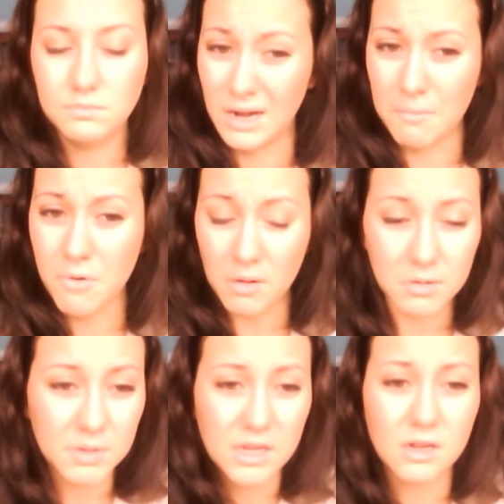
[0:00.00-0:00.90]
and I'm
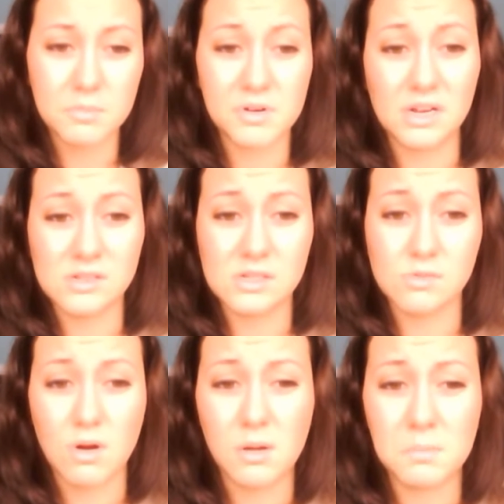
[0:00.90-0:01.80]
probably going to pronounce
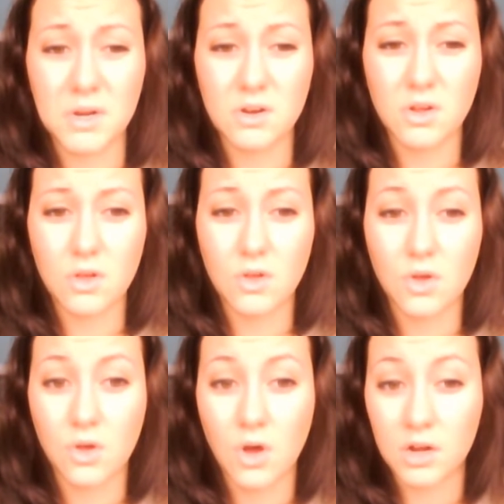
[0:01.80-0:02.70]
this wrong, but
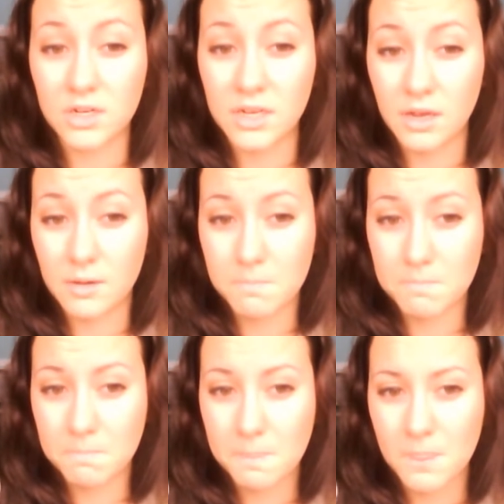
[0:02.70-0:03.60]
Gautier,
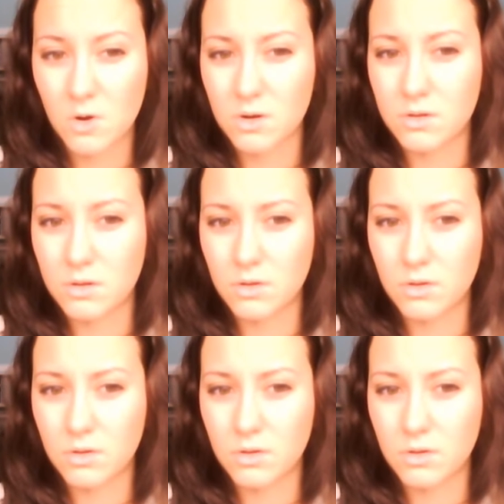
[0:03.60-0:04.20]
or